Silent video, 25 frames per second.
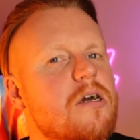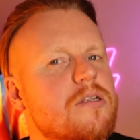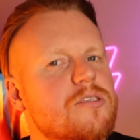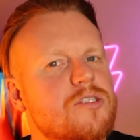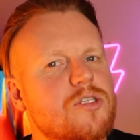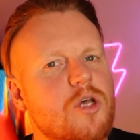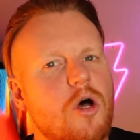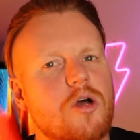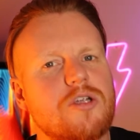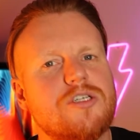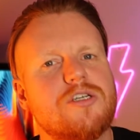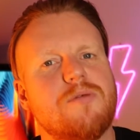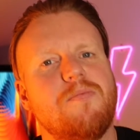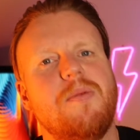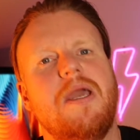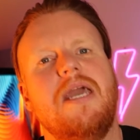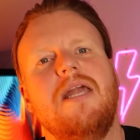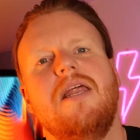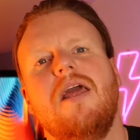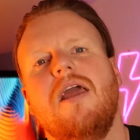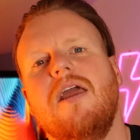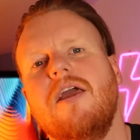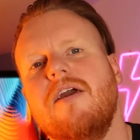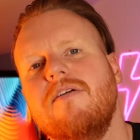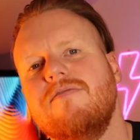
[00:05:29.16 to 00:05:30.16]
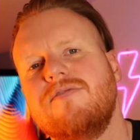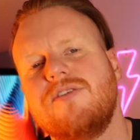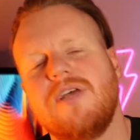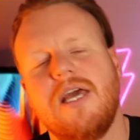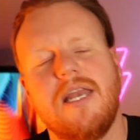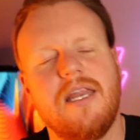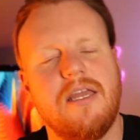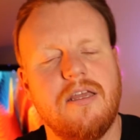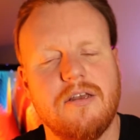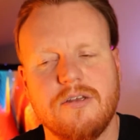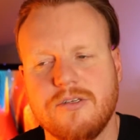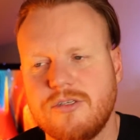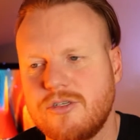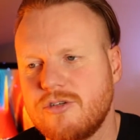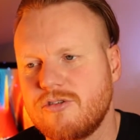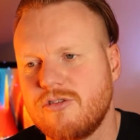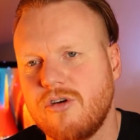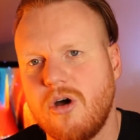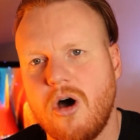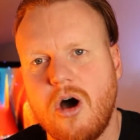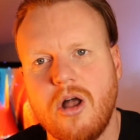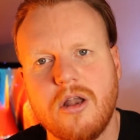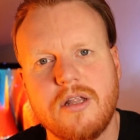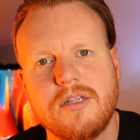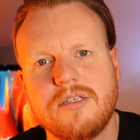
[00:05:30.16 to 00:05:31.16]
on social media. You've seen it. You'll
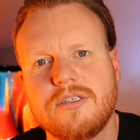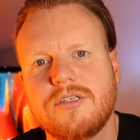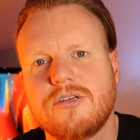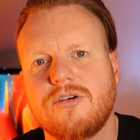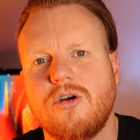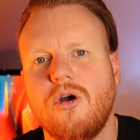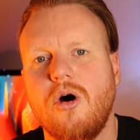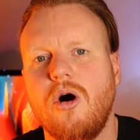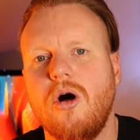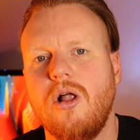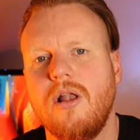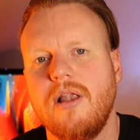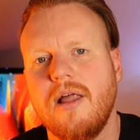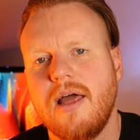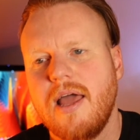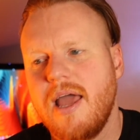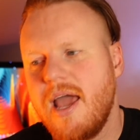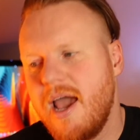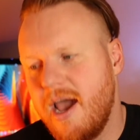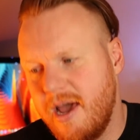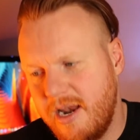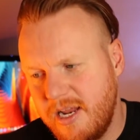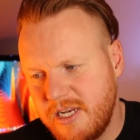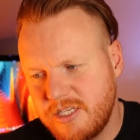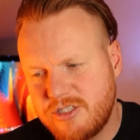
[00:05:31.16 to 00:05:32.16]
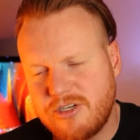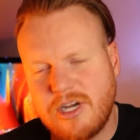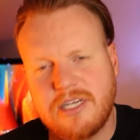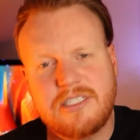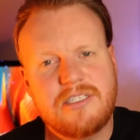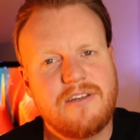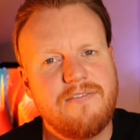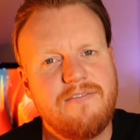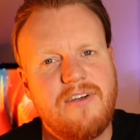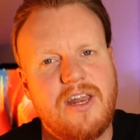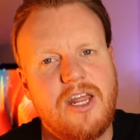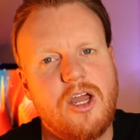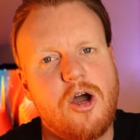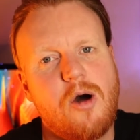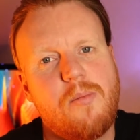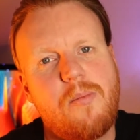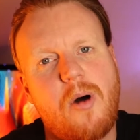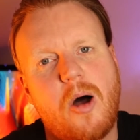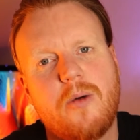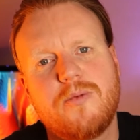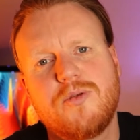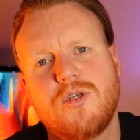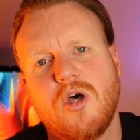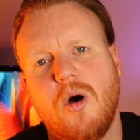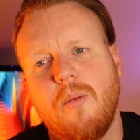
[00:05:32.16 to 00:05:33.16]
scroll and scroll, an interesting video
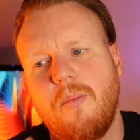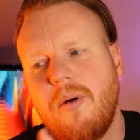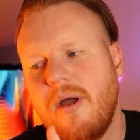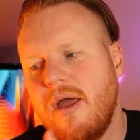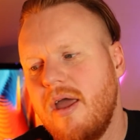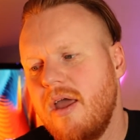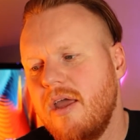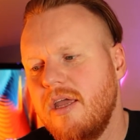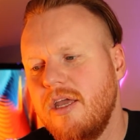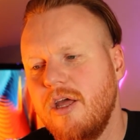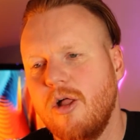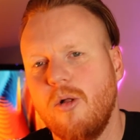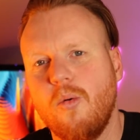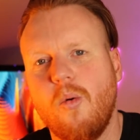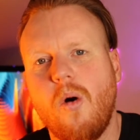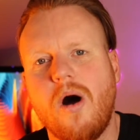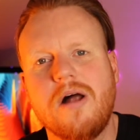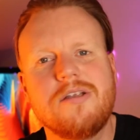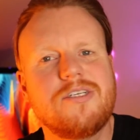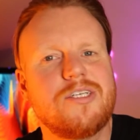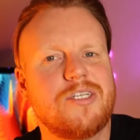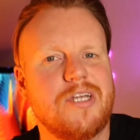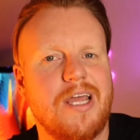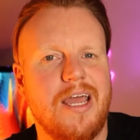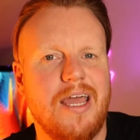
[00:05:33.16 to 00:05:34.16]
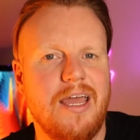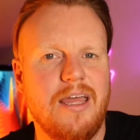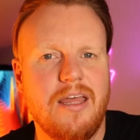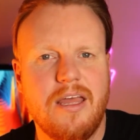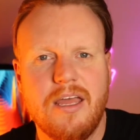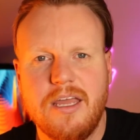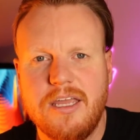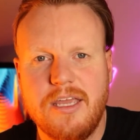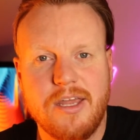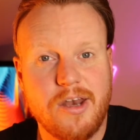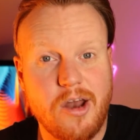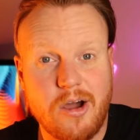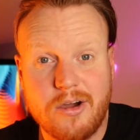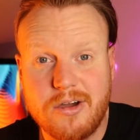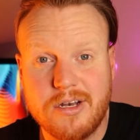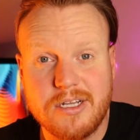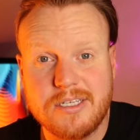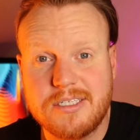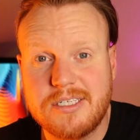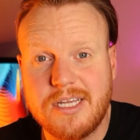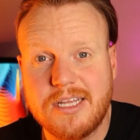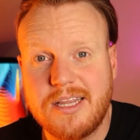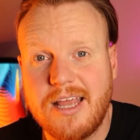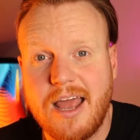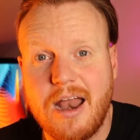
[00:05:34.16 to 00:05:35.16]
pops up, you'll watch it. You're not going to
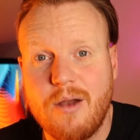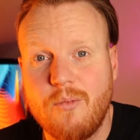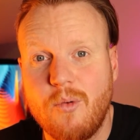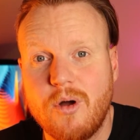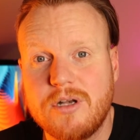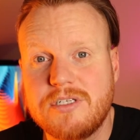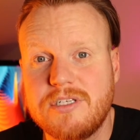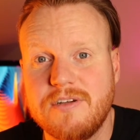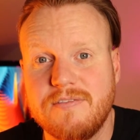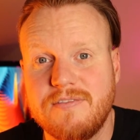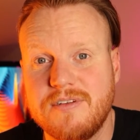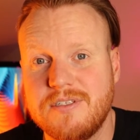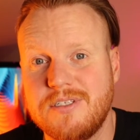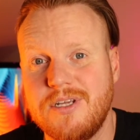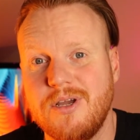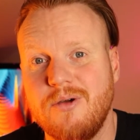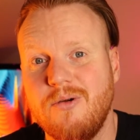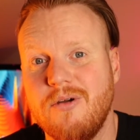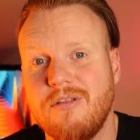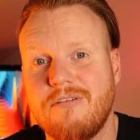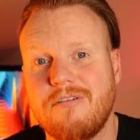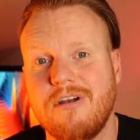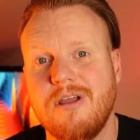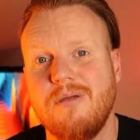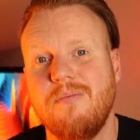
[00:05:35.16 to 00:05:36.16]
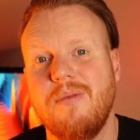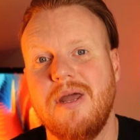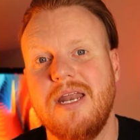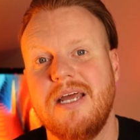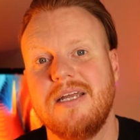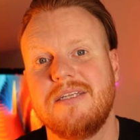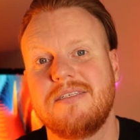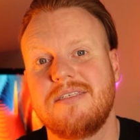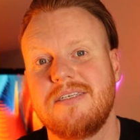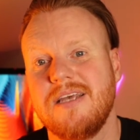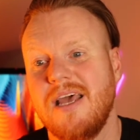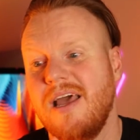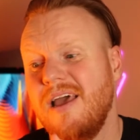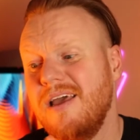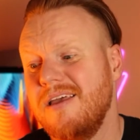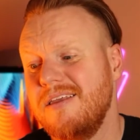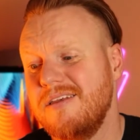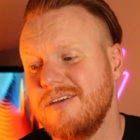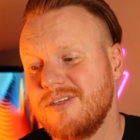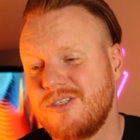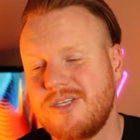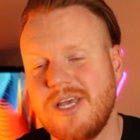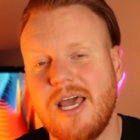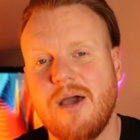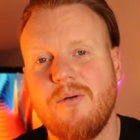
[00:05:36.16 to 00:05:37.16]
sit there and watch it for 2 to 3 minutes.
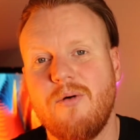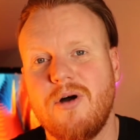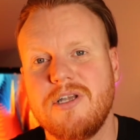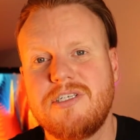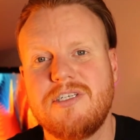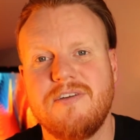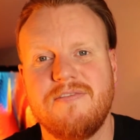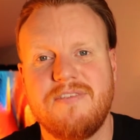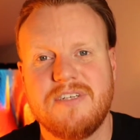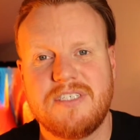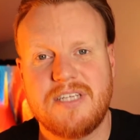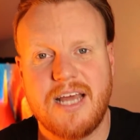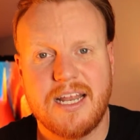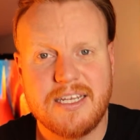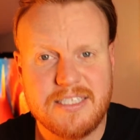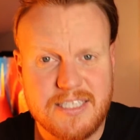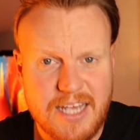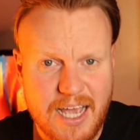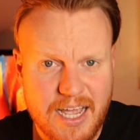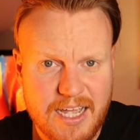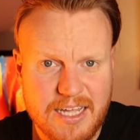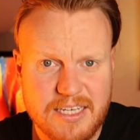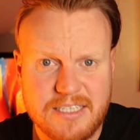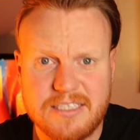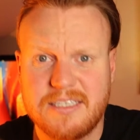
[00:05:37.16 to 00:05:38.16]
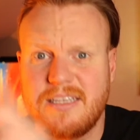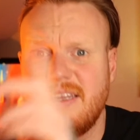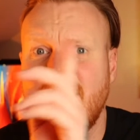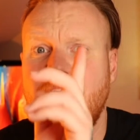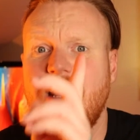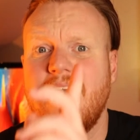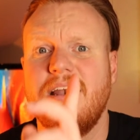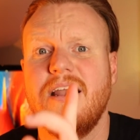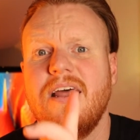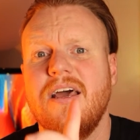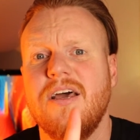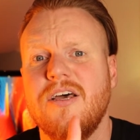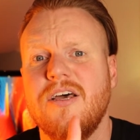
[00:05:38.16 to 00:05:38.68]
You'll sit and watch it for 10 seconds and then